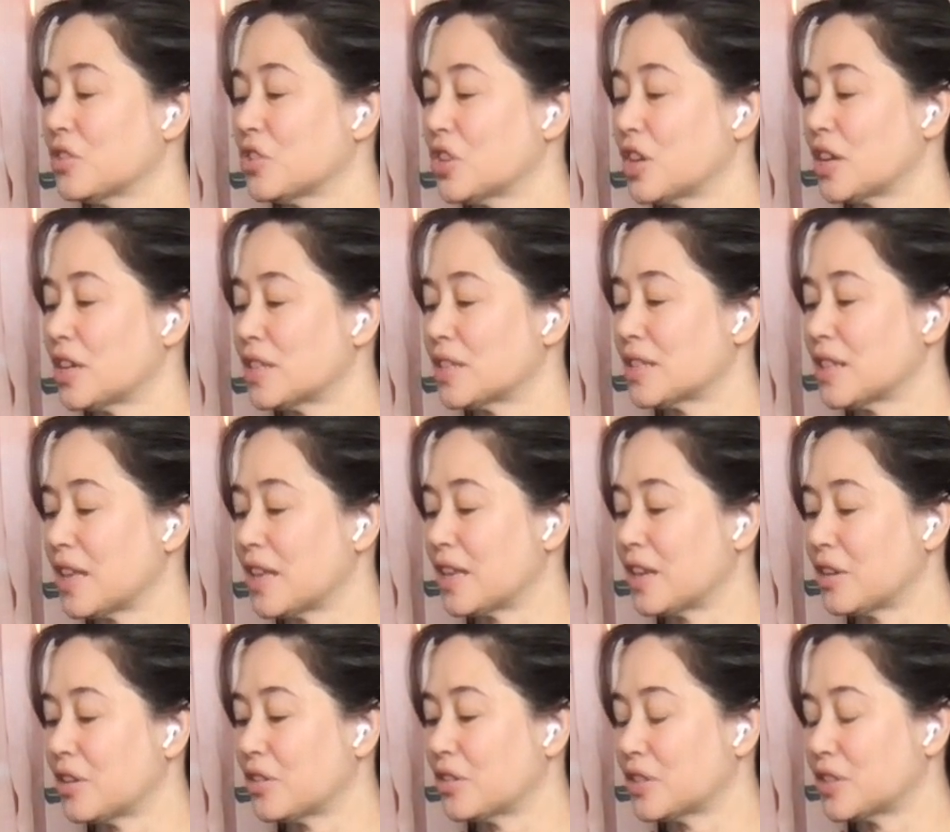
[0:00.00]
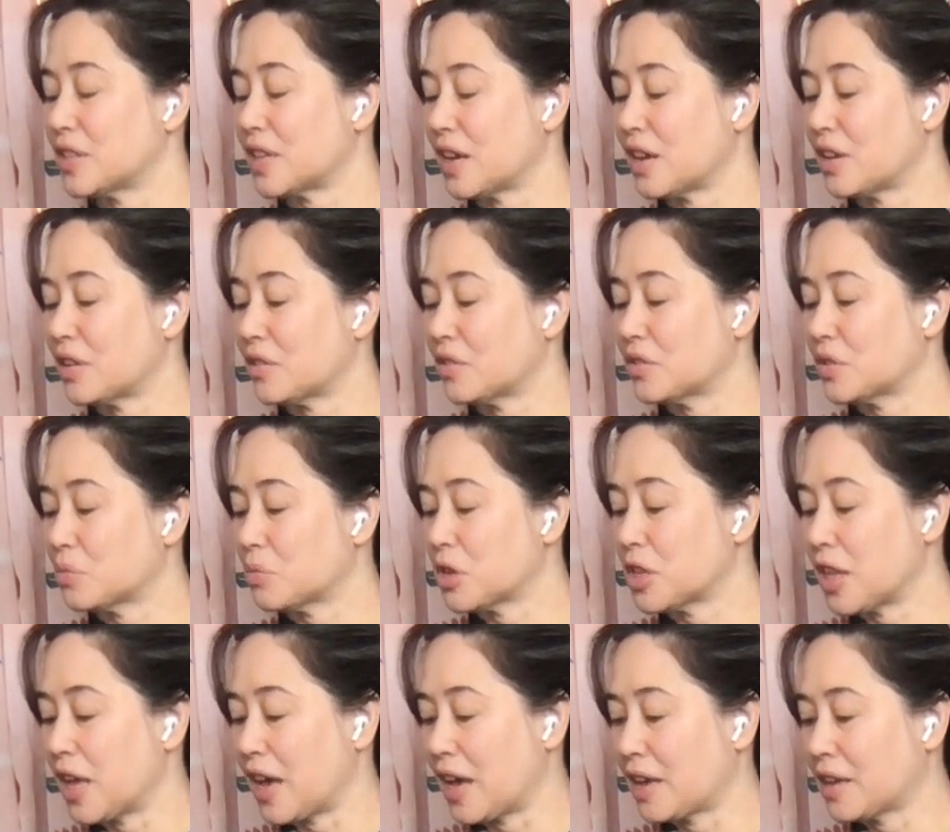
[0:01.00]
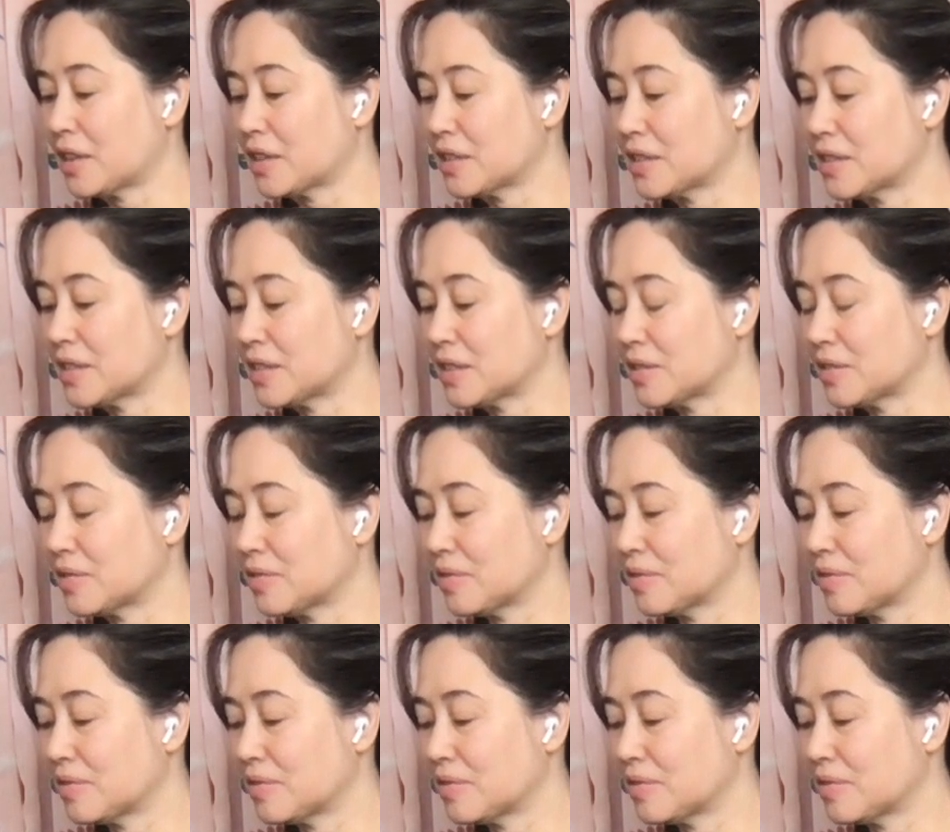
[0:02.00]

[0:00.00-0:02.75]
just letting ourselves relax.